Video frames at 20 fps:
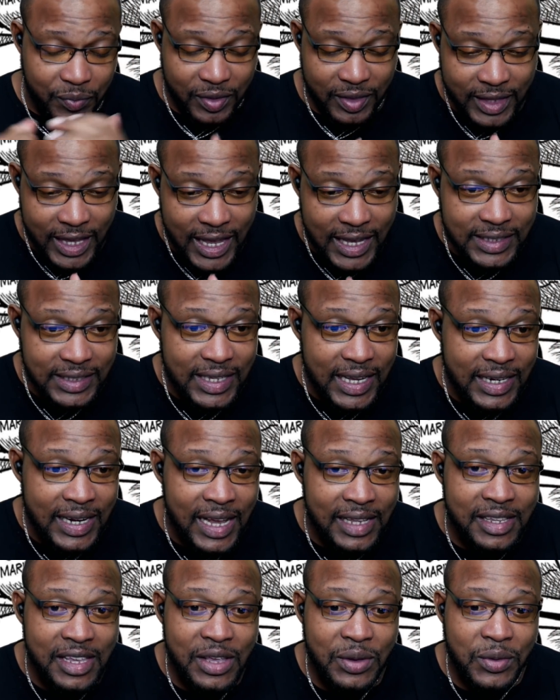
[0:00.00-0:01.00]
they said
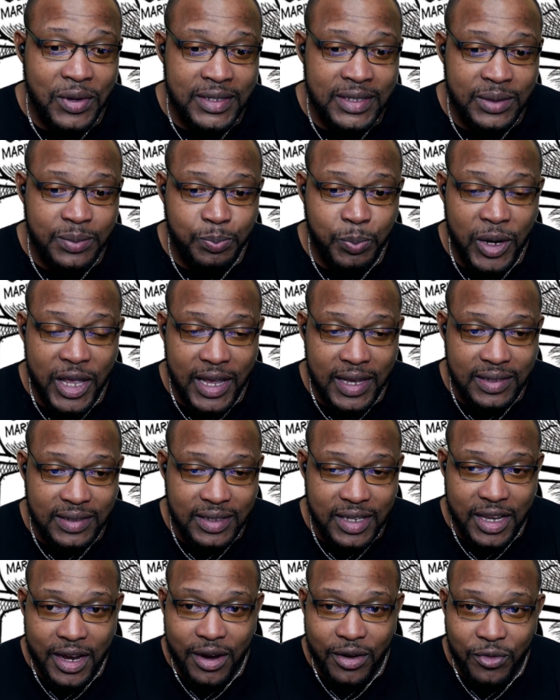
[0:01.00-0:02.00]
that he was
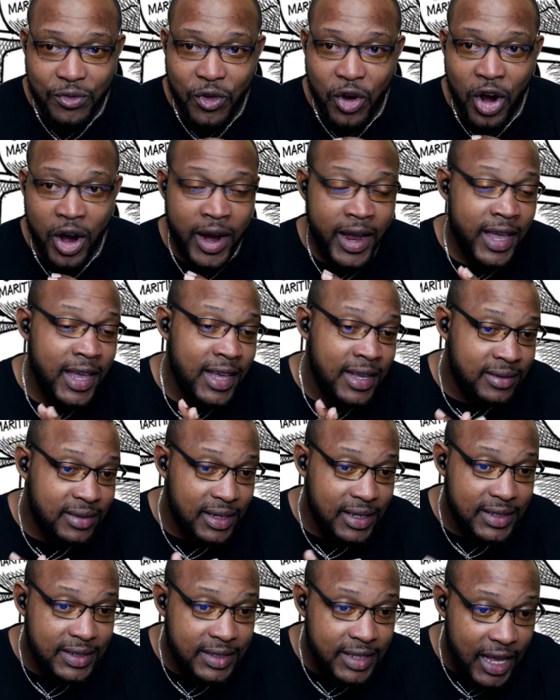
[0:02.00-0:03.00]
placed there for his
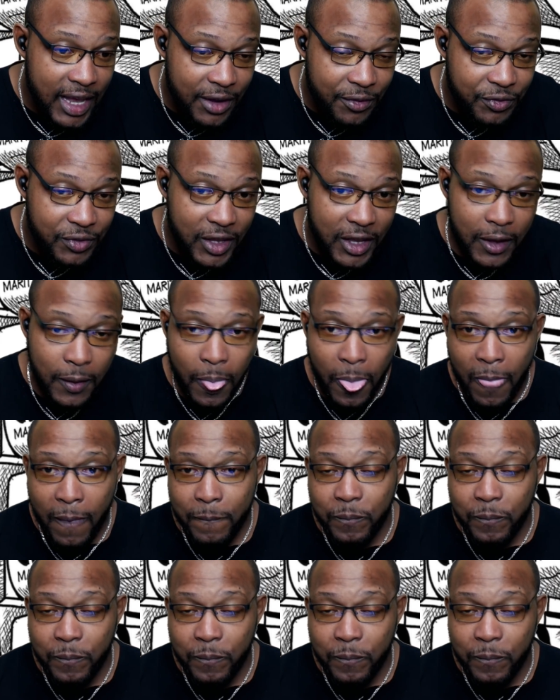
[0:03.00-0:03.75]
safety.